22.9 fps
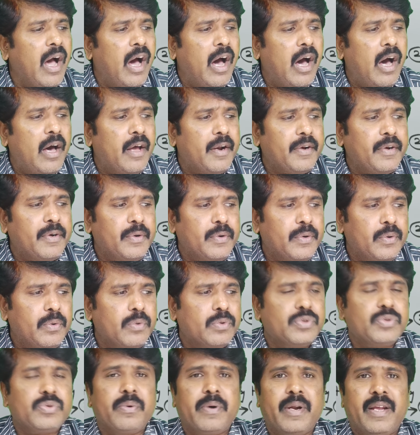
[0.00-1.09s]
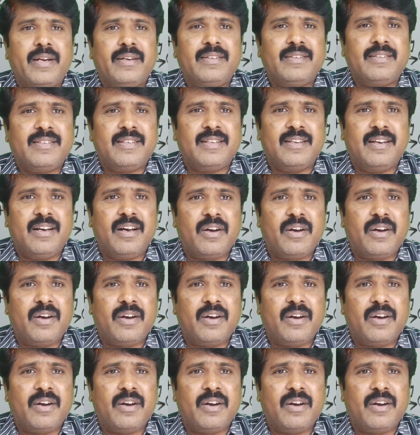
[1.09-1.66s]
or 2 student